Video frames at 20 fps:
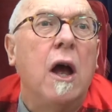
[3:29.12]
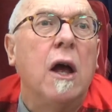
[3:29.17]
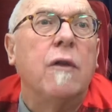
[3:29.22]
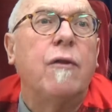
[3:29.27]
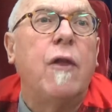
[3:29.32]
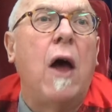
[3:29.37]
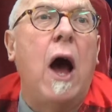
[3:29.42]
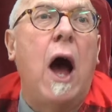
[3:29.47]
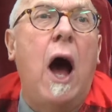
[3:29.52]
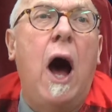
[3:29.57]

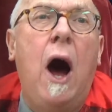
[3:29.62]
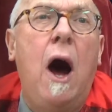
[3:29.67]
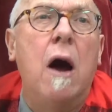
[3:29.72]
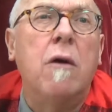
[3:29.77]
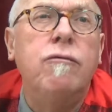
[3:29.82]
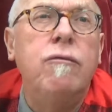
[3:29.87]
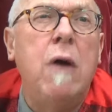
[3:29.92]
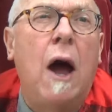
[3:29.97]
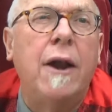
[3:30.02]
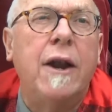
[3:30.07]
that our
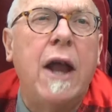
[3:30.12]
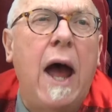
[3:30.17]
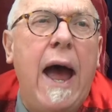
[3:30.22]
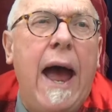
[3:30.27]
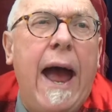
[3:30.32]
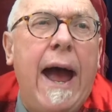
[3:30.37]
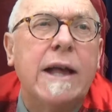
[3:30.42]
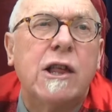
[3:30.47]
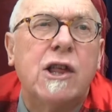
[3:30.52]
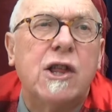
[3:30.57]
runner
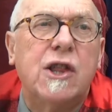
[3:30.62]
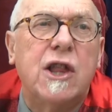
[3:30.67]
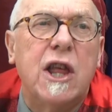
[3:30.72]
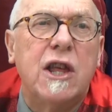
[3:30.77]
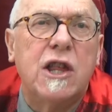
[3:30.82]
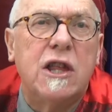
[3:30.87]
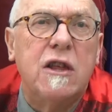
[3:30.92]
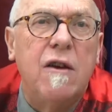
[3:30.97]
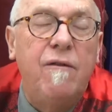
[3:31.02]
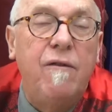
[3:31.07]
has
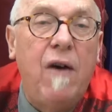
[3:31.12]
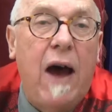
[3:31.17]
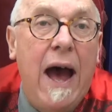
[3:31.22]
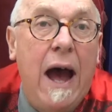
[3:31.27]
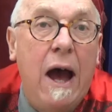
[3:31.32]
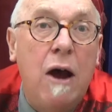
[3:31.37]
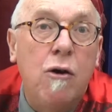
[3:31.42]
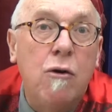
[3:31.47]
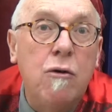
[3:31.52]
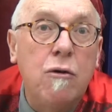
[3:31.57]

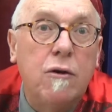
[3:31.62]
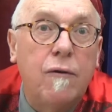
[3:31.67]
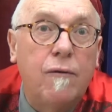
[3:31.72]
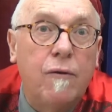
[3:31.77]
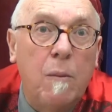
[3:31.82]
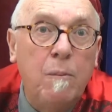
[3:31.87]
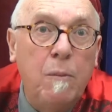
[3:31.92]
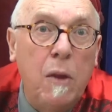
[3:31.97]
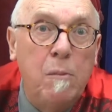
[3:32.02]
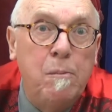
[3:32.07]
disavowed
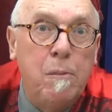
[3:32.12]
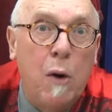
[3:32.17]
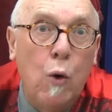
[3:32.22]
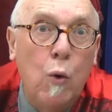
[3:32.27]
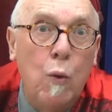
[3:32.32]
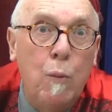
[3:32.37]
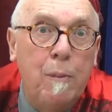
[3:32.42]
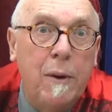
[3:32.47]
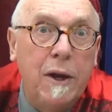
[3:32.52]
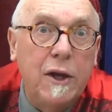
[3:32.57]
from the
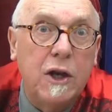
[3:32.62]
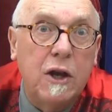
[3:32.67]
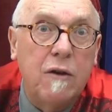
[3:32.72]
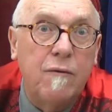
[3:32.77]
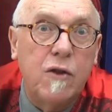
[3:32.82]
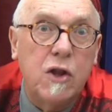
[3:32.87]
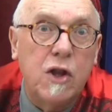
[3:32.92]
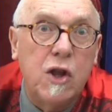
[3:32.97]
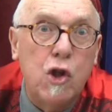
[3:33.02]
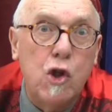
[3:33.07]
pulpit
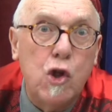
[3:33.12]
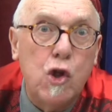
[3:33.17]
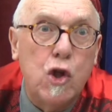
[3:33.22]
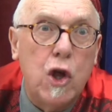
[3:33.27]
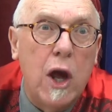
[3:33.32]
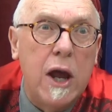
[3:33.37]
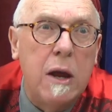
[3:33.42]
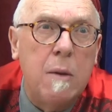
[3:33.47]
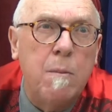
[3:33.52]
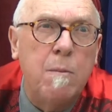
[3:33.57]
of St.
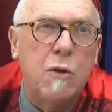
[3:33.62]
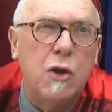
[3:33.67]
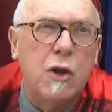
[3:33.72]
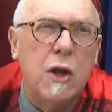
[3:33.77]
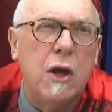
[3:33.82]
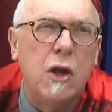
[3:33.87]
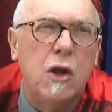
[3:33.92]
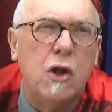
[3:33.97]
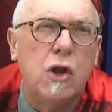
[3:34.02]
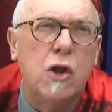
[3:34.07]

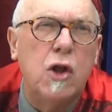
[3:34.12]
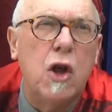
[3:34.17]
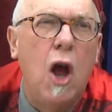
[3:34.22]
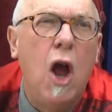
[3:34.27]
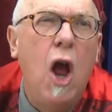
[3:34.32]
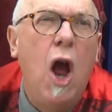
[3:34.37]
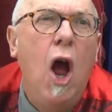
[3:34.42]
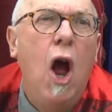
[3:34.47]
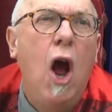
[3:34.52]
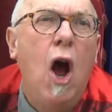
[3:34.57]
James's
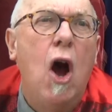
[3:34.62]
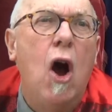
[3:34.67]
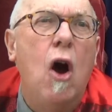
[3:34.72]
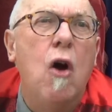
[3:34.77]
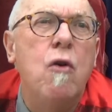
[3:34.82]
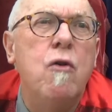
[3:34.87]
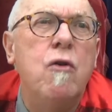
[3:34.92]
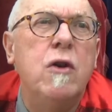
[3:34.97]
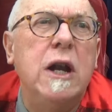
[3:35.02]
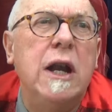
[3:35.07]

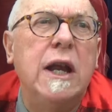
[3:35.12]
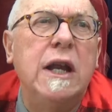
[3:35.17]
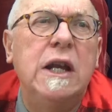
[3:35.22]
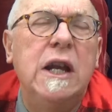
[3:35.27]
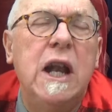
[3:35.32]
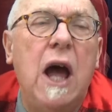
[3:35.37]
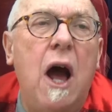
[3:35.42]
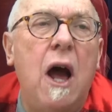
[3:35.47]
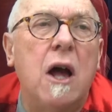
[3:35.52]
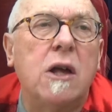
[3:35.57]
only
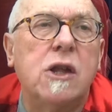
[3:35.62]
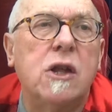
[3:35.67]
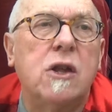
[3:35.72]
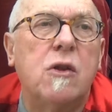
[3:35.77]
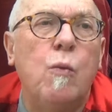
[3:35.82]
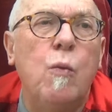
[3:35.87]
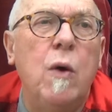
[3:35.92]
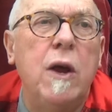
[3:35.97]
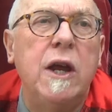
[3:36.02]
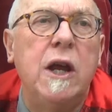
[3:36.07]
last
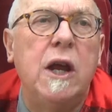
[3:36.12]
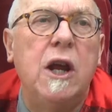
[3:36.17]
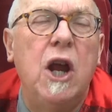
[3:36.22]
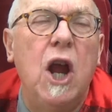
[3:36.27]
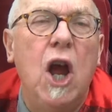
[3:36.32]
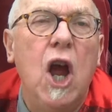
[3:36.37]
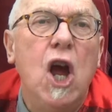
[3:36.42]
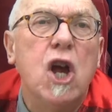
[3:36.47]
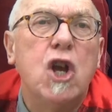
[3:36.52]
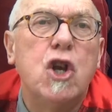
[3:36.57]
week
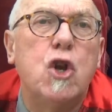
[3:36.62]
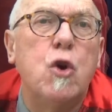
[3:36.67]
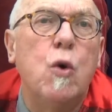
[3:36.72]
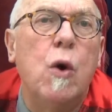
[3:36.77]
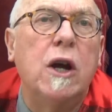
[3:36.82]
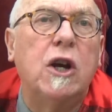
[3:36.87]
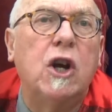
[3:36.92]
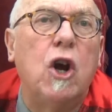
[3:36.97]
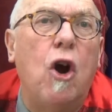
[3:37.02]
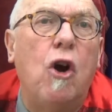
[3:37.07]
to
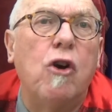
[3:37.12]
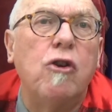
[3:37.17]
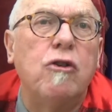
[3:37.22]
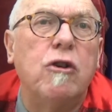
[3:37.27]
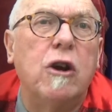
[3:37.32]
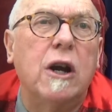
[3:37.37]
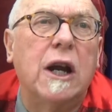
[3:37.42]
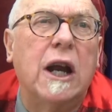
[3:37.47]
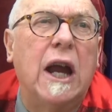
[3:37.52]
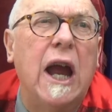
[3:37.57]
a
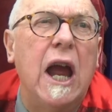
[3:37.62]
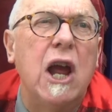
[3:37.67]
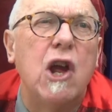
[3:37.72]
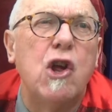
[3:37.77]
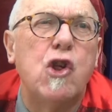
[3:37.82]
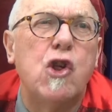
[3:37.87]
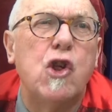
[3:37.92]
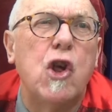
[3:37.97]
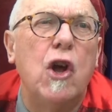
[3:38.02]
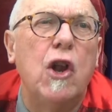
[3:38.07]

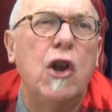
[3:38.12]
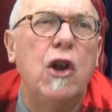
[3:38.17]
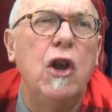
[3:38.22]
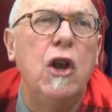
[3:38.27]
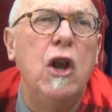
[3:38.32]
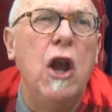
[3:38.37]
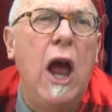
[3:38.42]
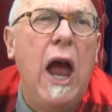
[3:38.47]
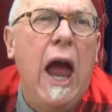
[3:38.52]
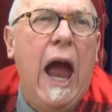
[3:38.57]

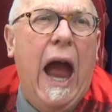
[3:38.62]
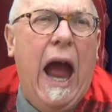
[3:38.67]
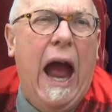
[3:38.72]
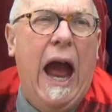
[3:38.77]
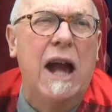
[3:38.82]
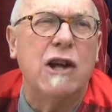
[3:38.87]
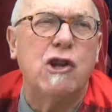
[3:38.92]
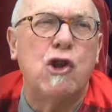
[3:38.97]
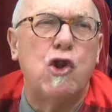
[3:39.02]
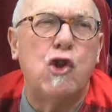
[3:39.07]
congregation
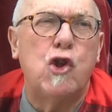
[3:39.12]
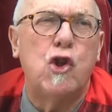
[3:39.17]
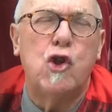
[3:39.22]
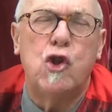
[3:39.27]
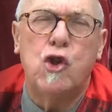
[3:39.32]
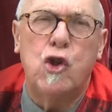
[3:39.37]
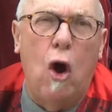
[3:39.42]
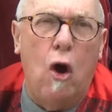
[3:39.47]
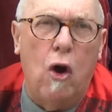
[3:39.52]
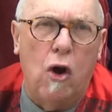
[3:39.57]
as
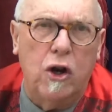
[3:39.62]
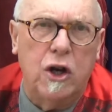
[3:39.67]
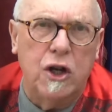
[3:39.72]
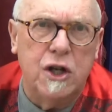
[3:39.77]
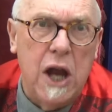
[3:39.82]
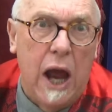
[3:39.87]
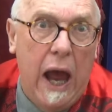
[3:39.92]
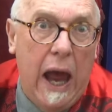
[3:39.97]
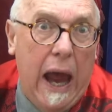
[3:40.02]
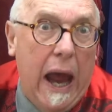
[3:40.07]
shocked
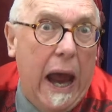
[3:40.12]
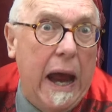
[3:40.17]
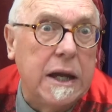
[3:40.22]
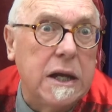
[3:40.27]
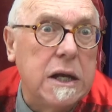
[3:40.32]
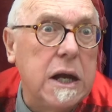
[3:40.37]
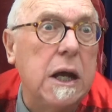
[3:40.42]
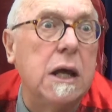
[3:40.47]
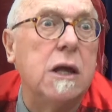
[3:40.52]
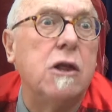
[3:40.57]

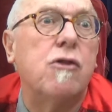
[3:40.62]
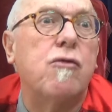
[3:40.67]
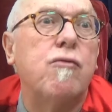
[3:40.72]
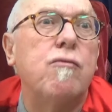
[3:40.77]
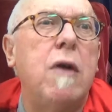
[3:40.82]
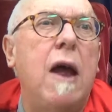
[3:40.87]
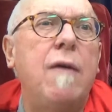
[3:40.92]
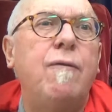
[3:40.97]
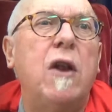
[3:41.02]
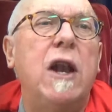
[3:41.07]
at his
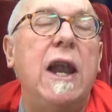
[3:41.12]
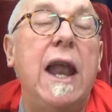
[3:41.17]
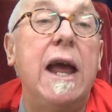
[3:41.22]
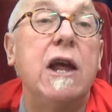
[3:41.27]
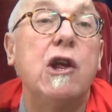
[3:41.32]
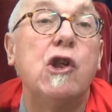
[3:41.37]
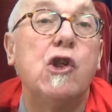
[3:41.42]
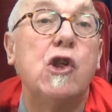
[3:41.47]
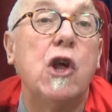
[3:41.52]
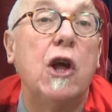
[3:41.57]

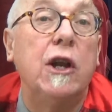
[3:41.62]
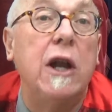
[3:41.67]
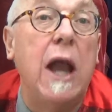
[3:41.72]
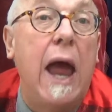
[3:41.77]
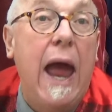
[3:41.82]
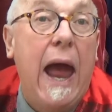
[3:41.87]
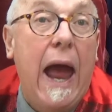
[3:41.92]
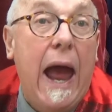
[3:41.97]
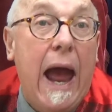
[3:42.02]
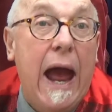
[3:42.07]
revelation
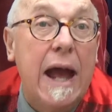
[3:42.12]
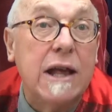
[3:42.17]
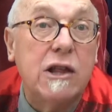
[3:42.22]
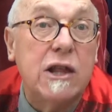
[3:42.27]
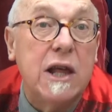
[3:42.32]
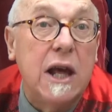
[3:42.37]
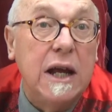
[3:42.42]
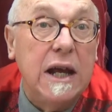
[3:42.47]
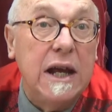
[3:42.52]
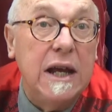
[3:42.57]

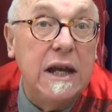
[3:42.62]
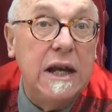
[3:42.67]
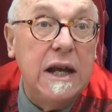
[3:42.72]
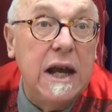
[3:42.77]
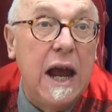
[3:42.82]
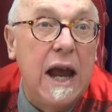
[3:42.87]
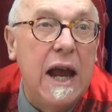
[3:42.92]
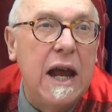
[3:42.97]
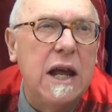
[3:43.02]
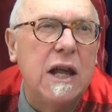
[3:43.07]
as
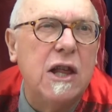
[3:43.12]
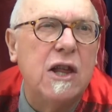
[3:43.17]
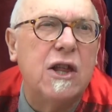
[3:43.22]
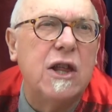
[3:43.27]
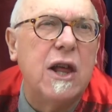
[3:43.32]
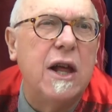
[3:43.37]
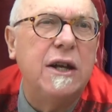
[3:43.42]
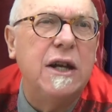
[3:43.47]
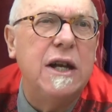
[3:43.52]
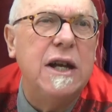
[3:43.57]
he
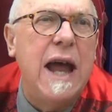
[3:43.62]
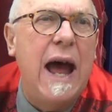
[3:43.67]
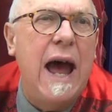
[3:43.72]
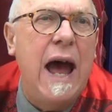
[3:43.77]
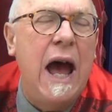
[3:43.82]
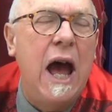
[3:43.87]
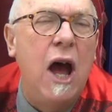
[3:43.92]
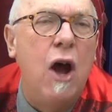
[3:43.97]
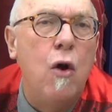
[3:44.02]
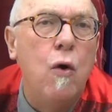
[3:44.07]
is
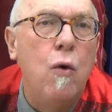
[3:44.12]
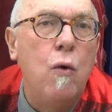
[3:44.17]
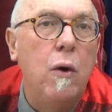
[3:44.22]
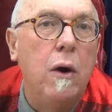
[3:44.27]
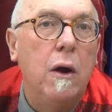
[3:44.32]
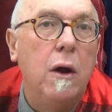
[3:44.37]
now.